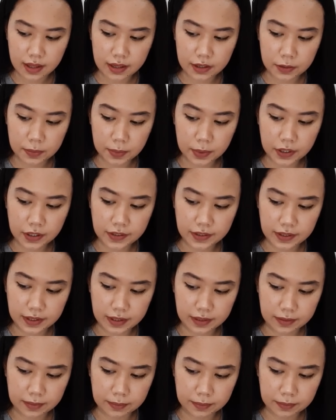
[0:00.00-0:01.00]
This
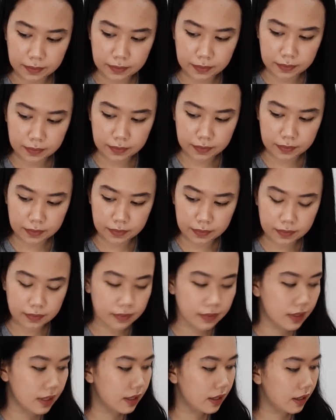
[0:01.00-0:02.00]
person,
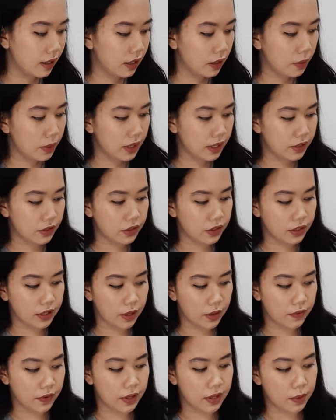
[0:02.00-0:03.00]
you know what? Let's just
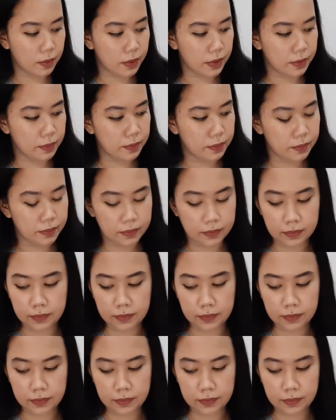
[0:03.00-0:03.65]
clarify that one.